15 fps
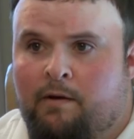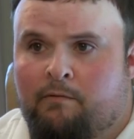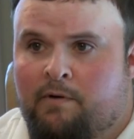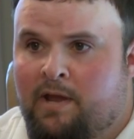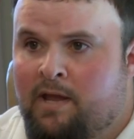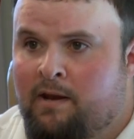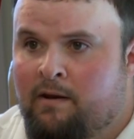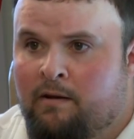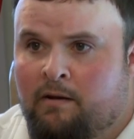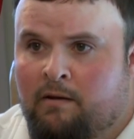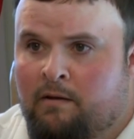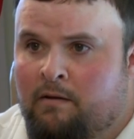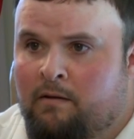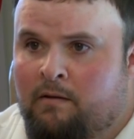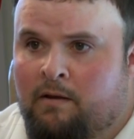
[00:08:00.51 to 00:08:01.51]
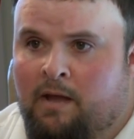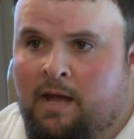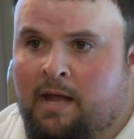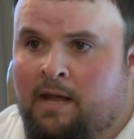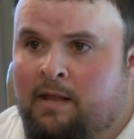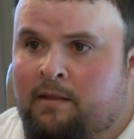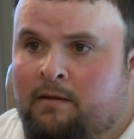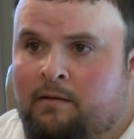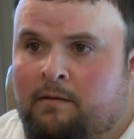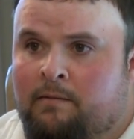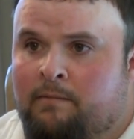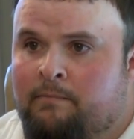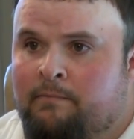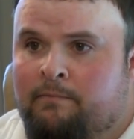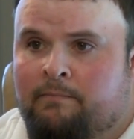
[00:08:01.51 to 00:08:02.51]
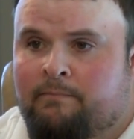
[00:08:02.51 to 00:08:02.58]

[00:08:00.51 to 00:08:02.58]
it read at the